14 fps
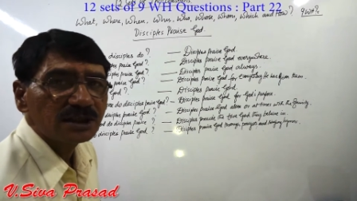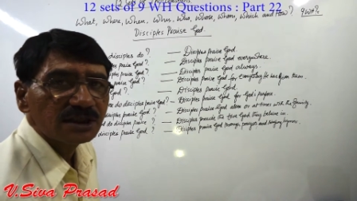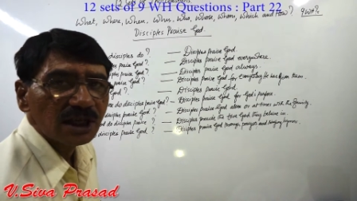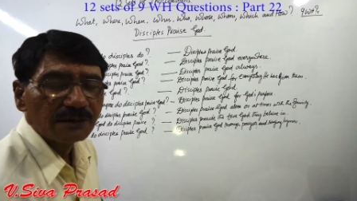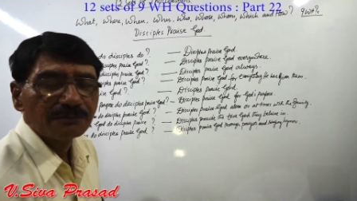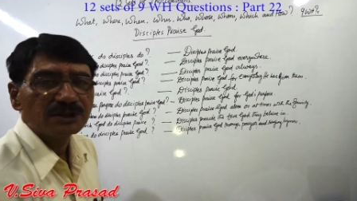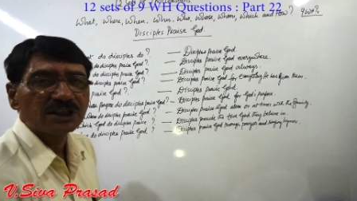
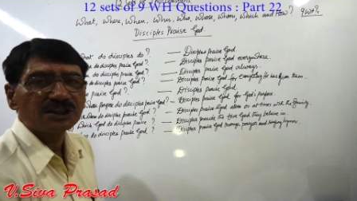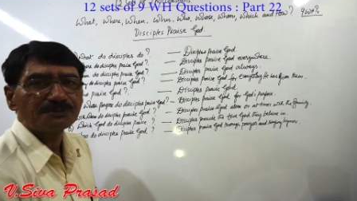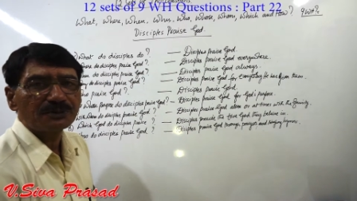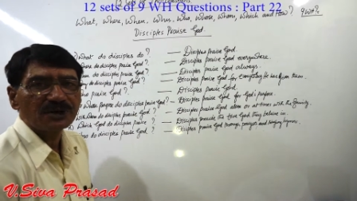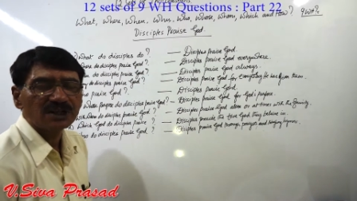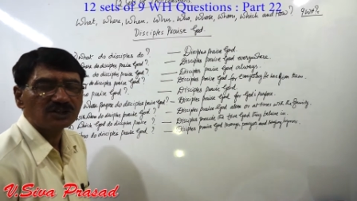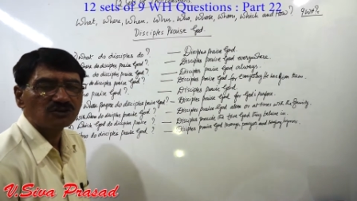disciples
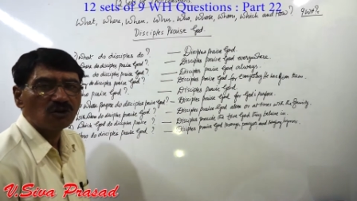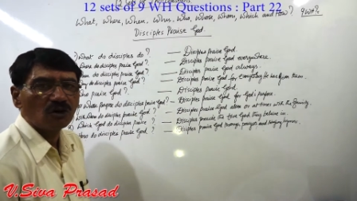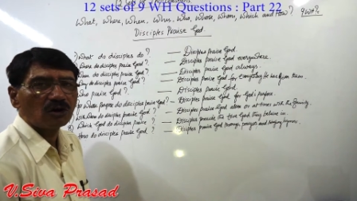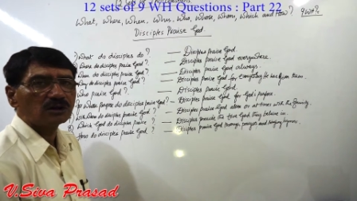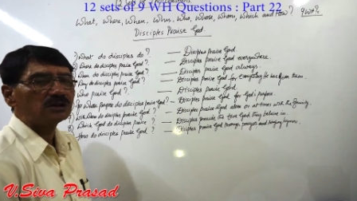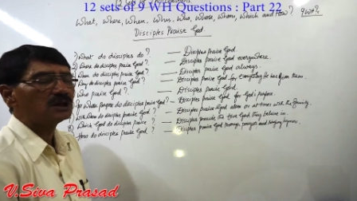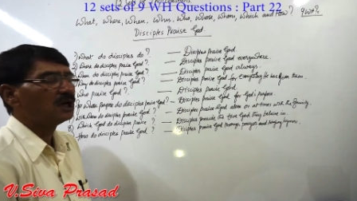praise
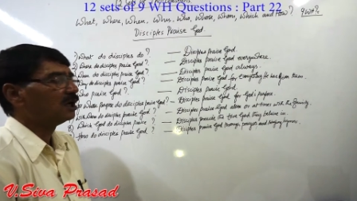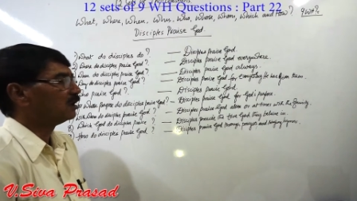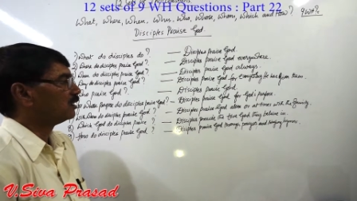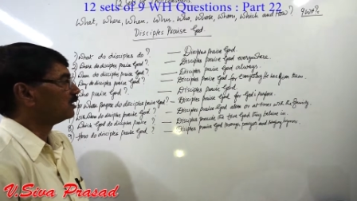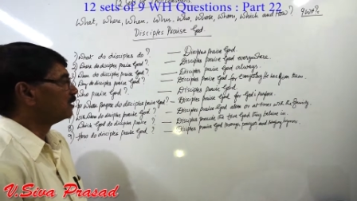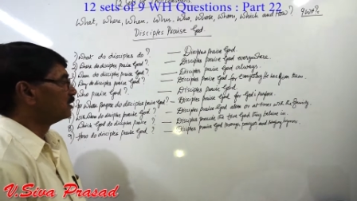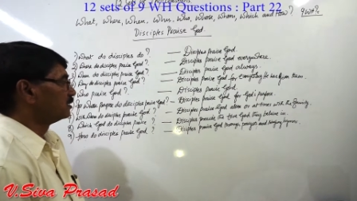God?
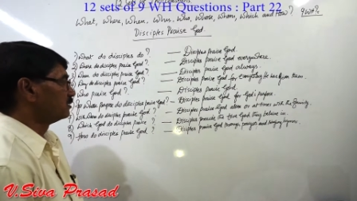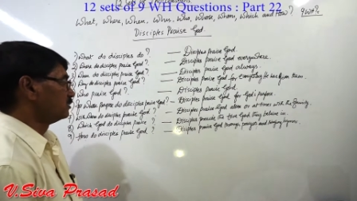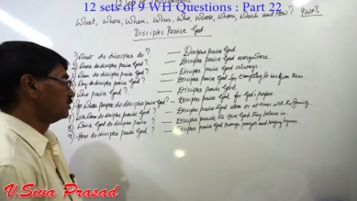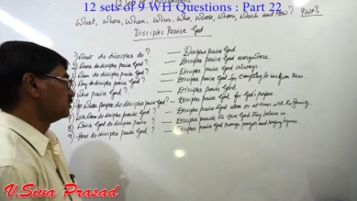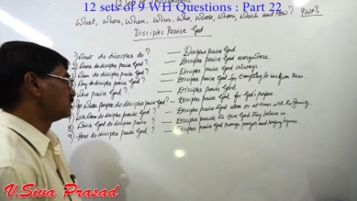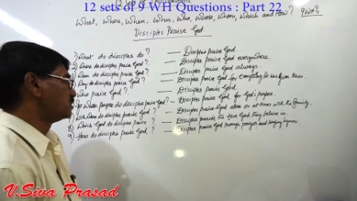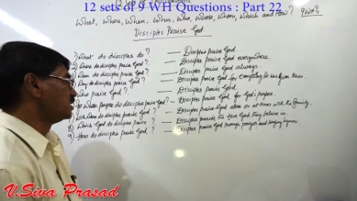
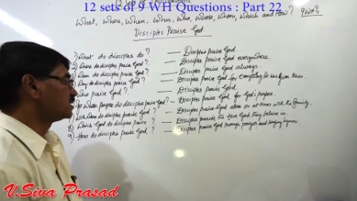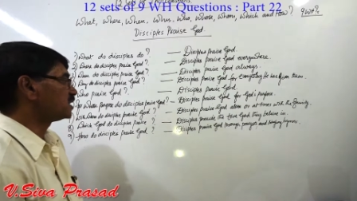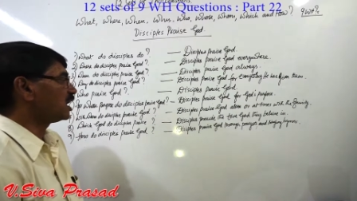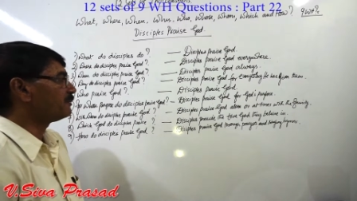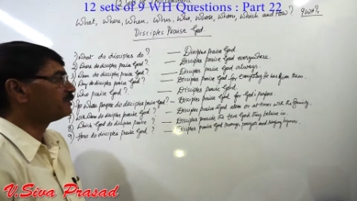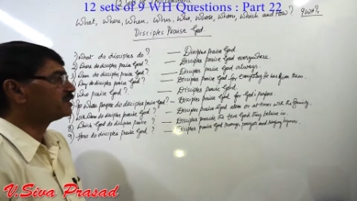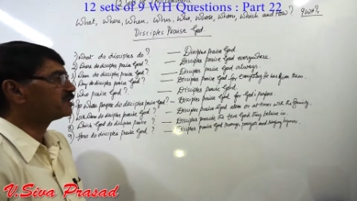
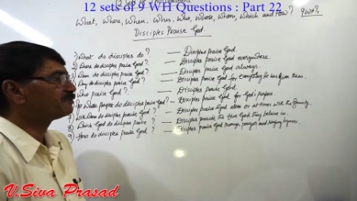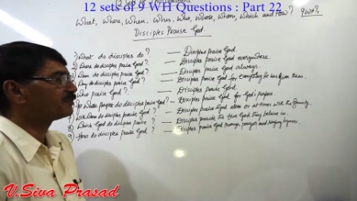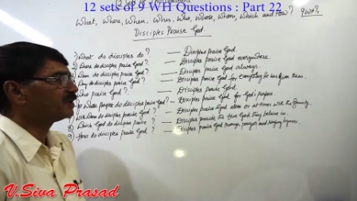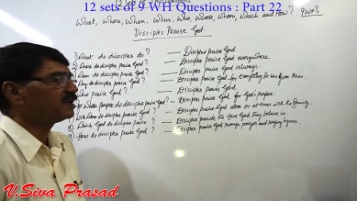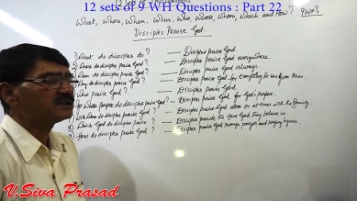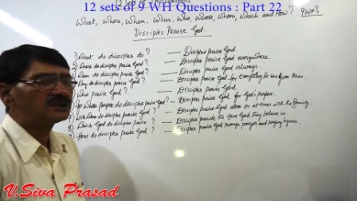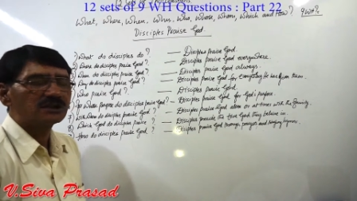Disciples
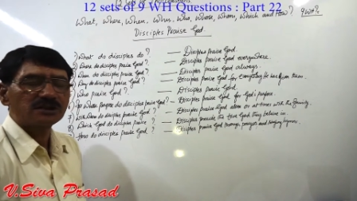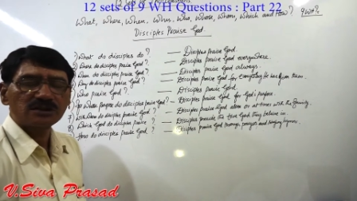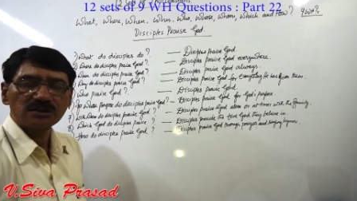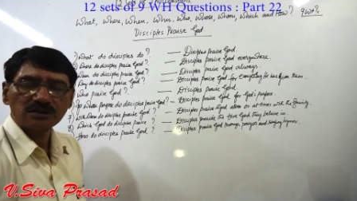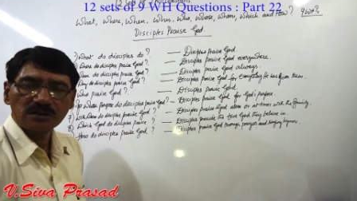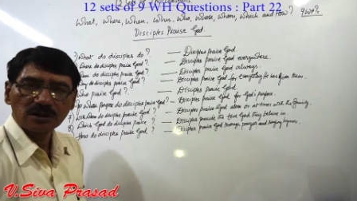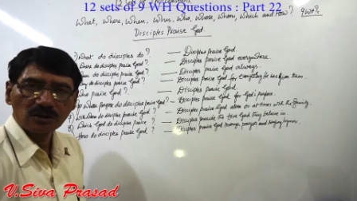
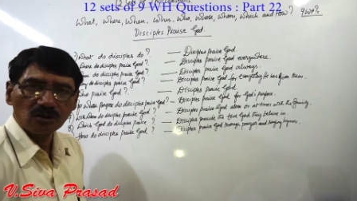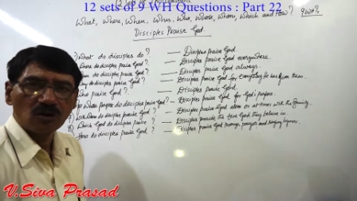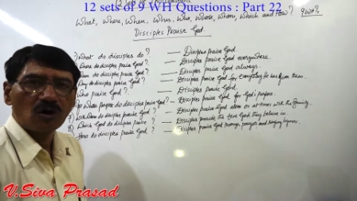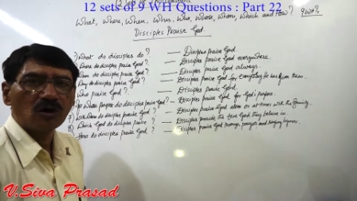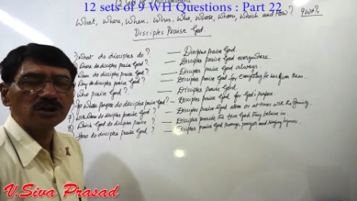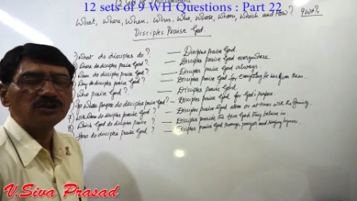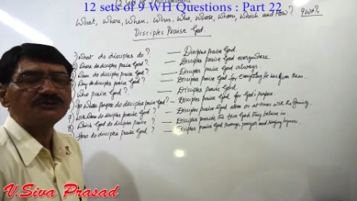praised
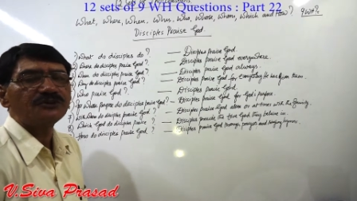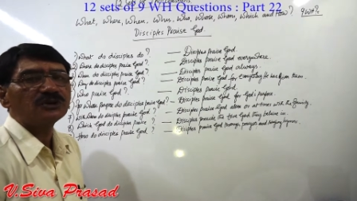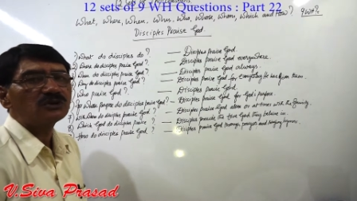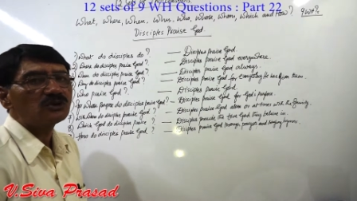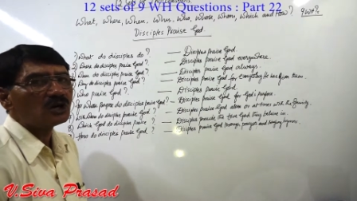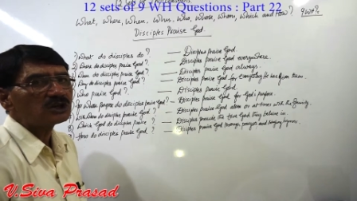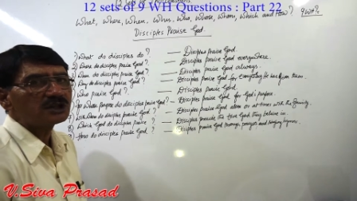God for
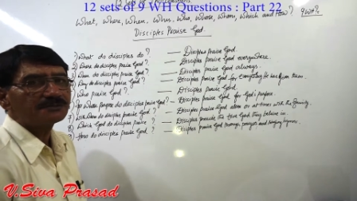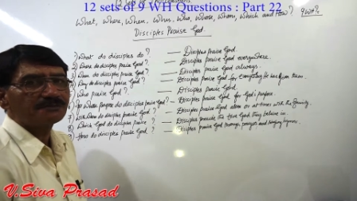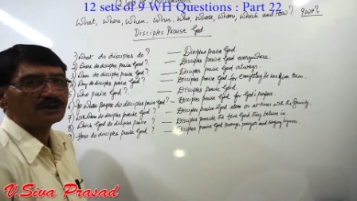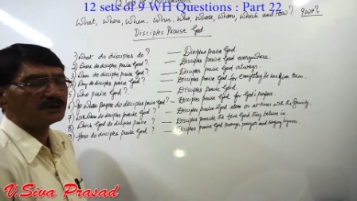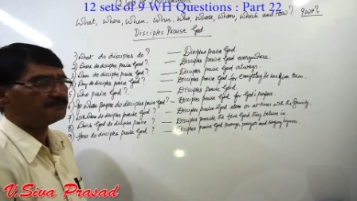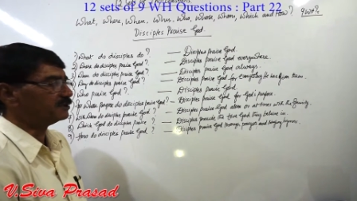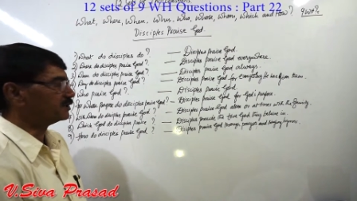God's
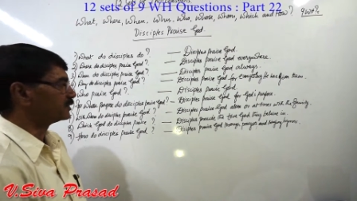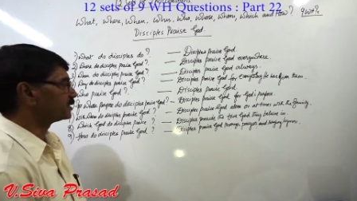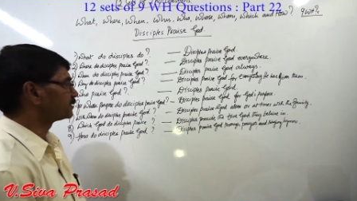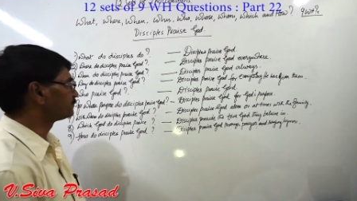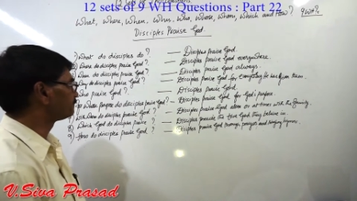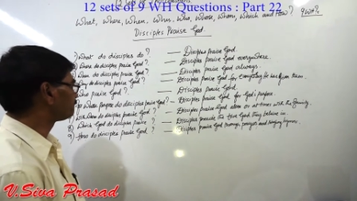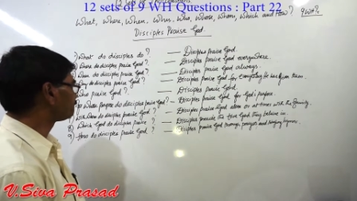purpose.